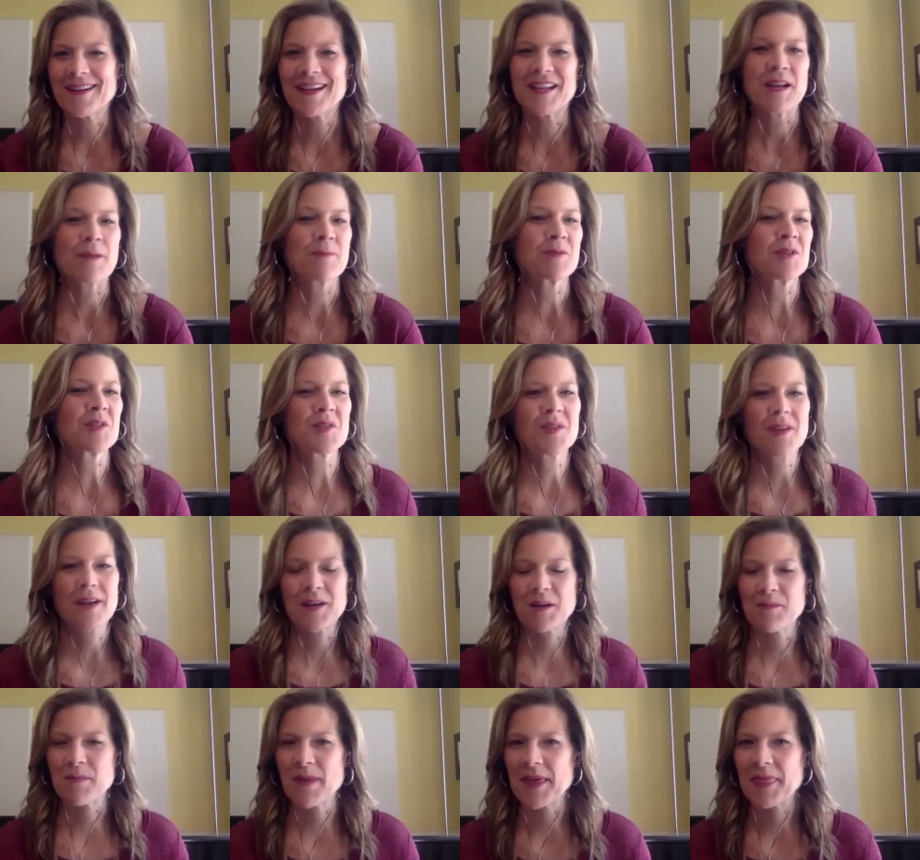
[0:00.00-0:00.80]
And I'm just
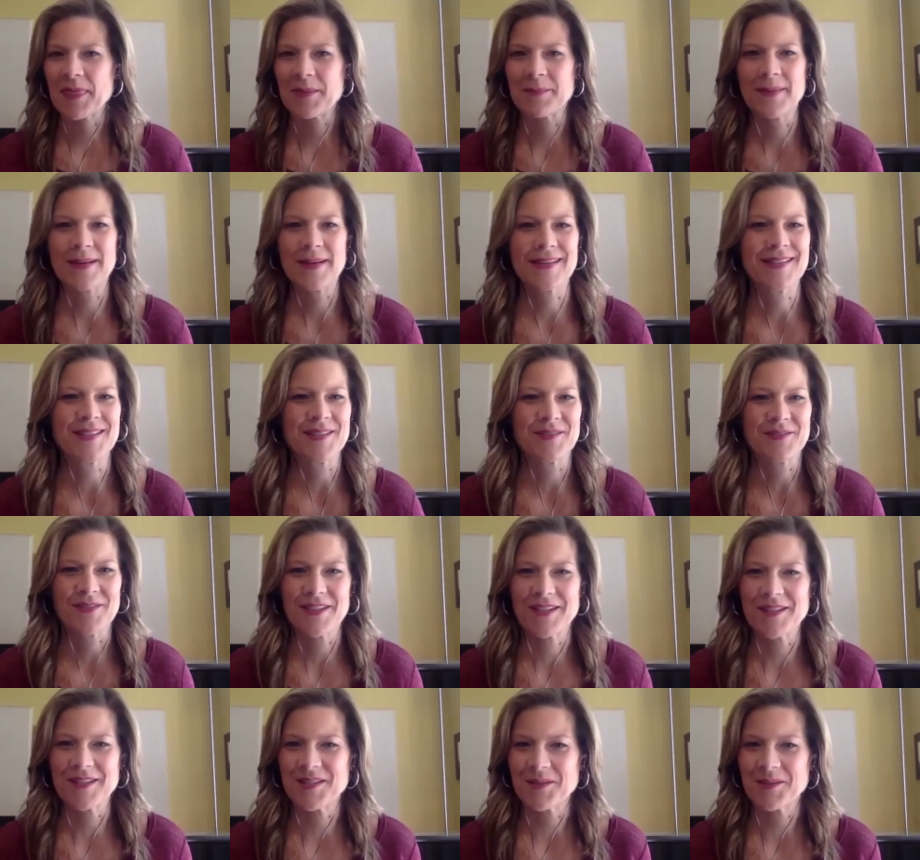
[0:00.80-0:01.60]
trying to make the best of
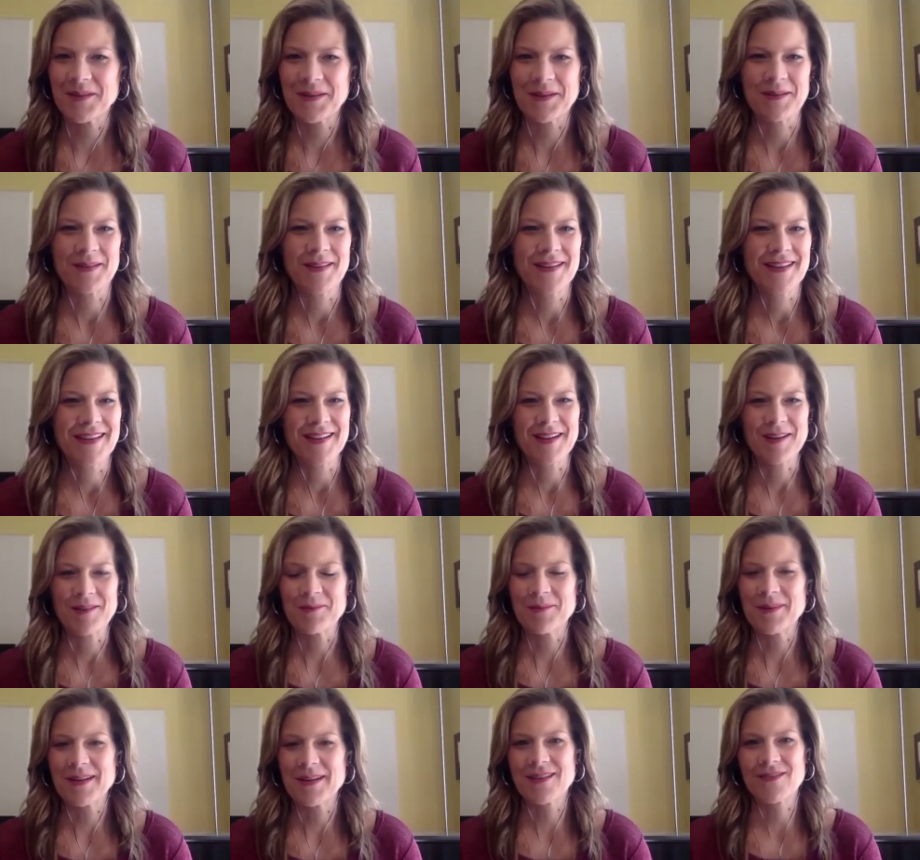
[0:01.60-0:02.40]
it, doing,
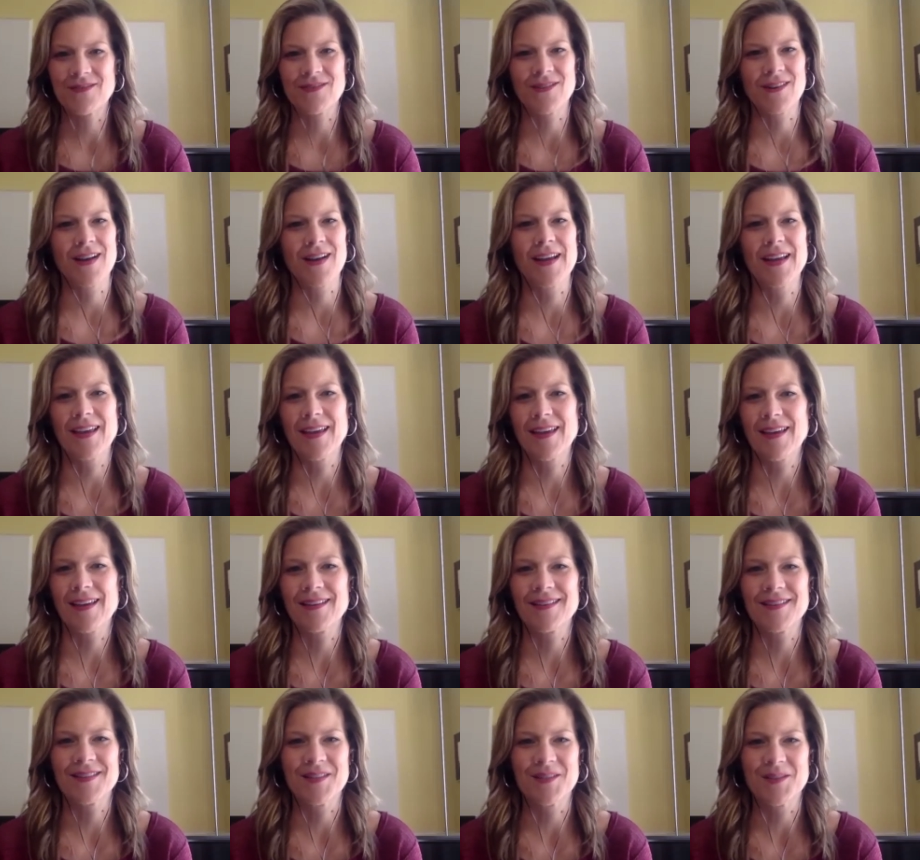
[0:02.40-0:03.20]
whatever I
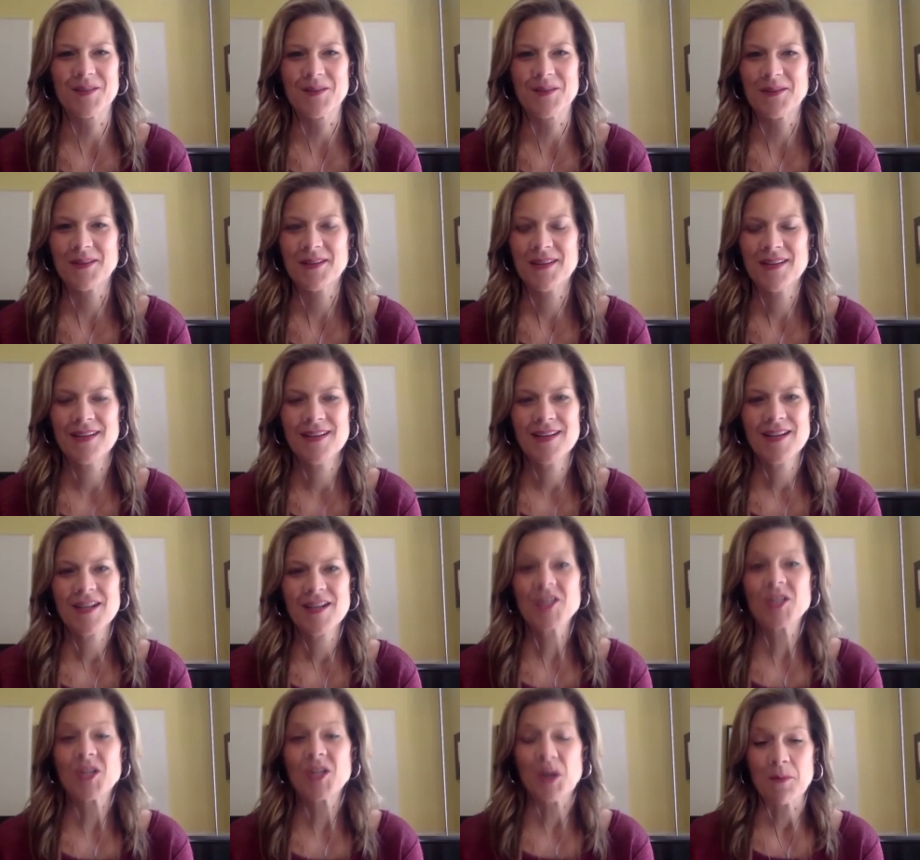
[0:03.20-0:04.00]
can to
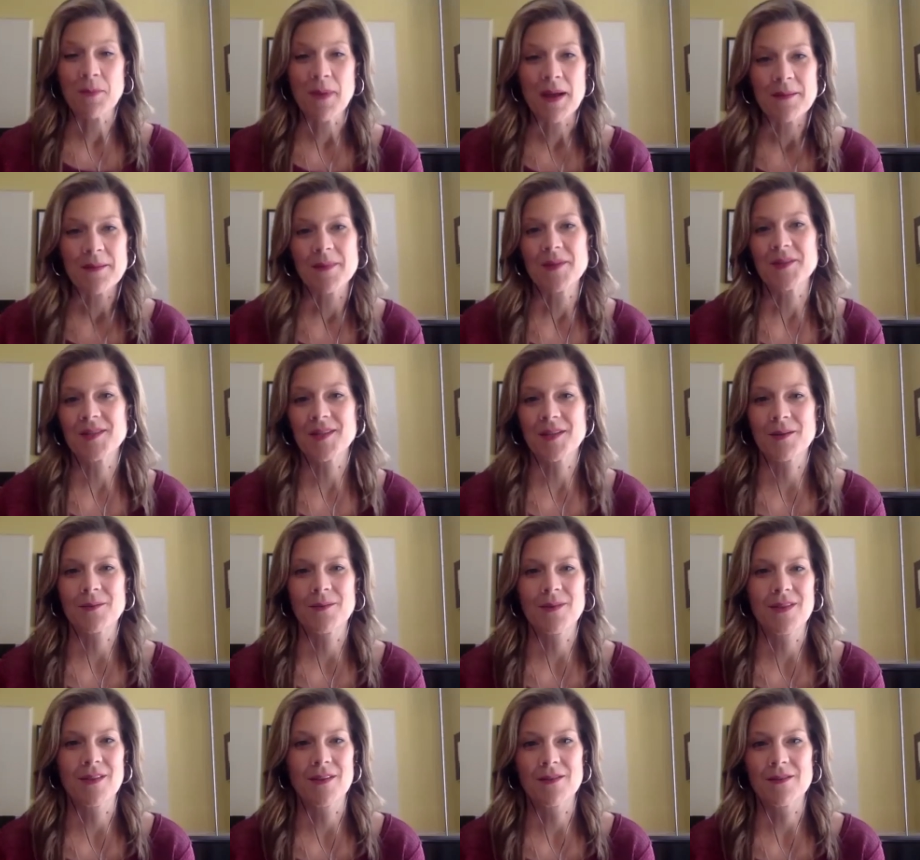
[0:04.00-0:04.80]
share my music
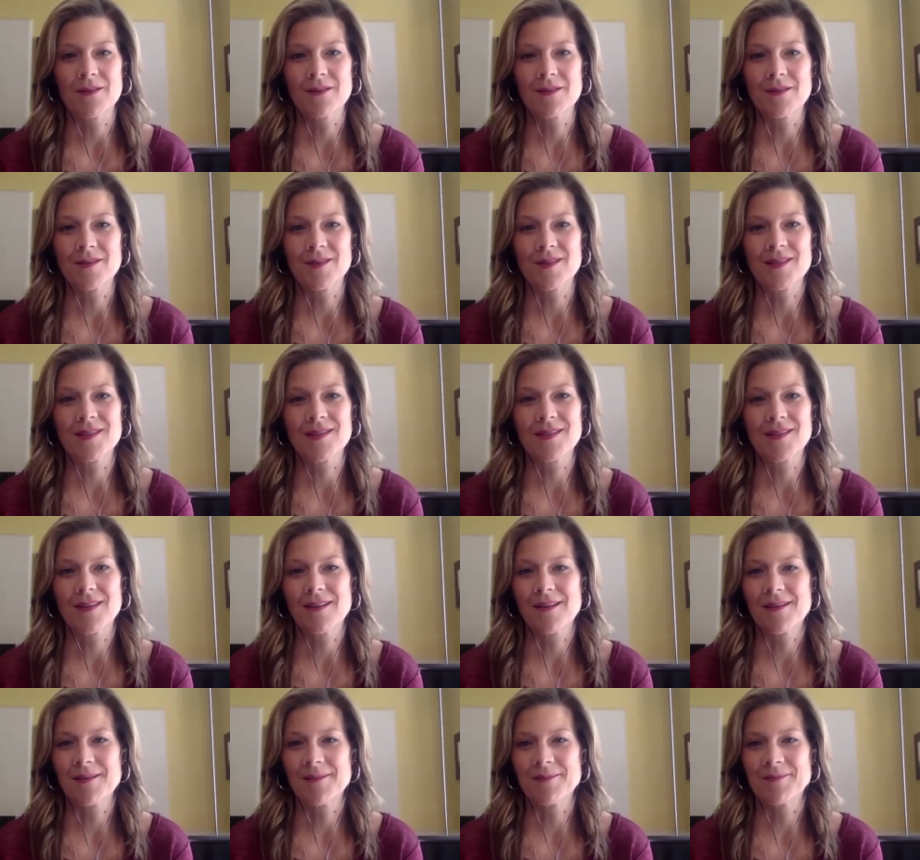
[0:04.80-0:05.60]
with others
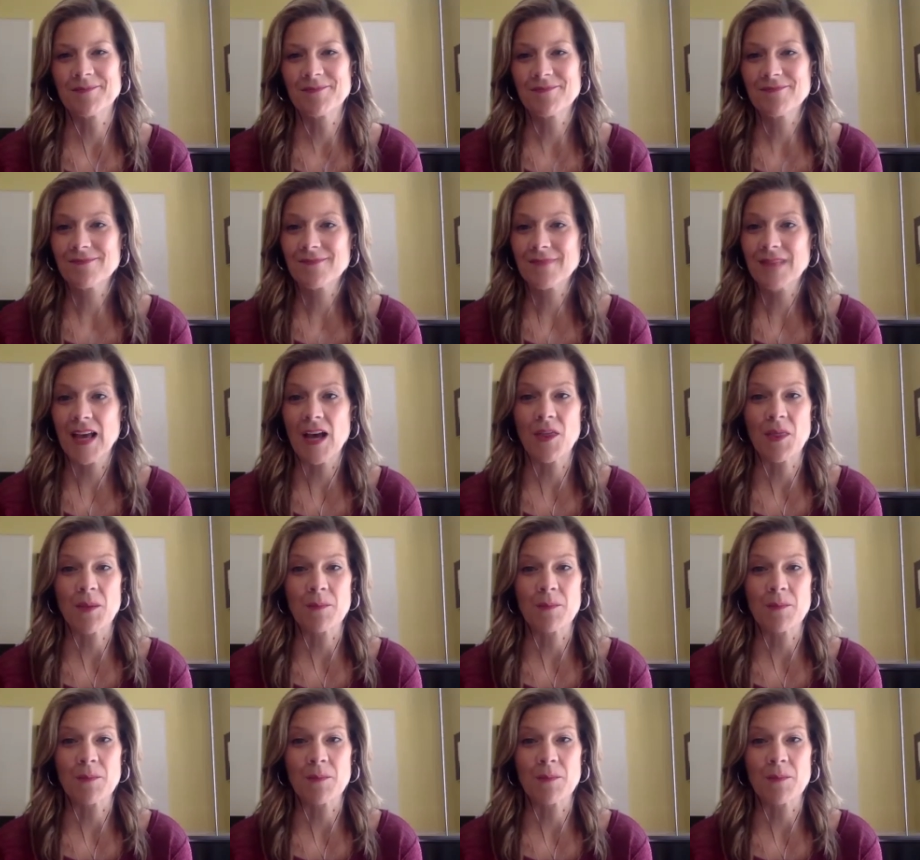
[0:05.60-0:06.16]
on the